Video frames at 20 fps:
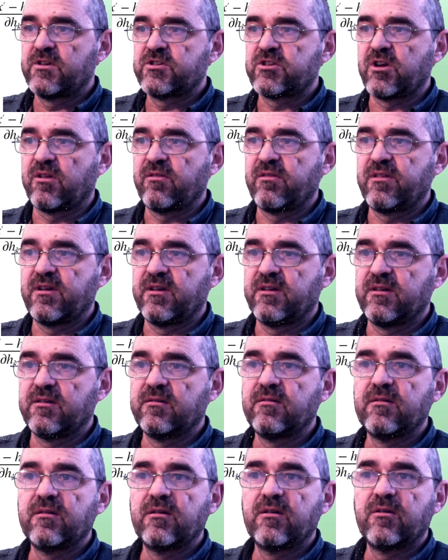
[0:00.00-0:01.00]

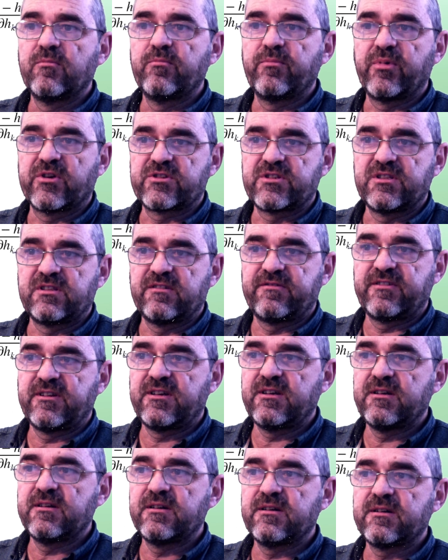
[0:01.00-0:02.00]
something positive
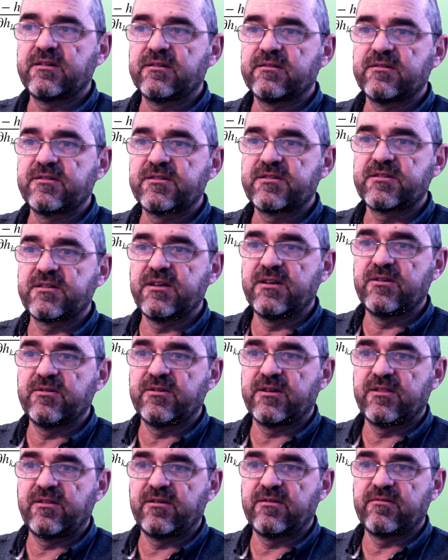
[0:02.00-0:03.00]
here,
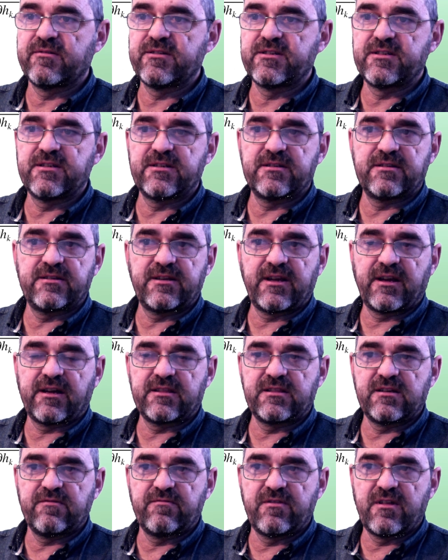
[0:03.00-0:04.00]
0 at the origin,
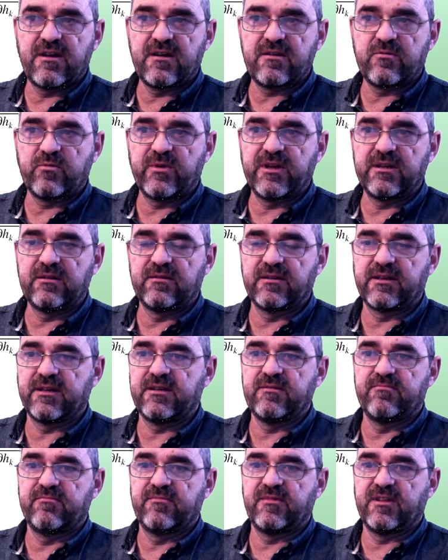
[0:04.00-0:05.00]
negative there. Well,
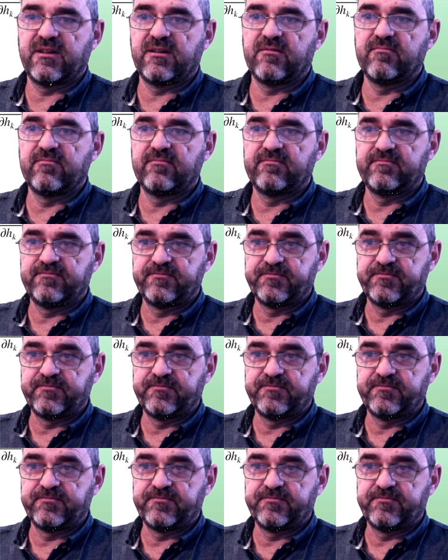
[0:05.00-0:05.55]
okay, then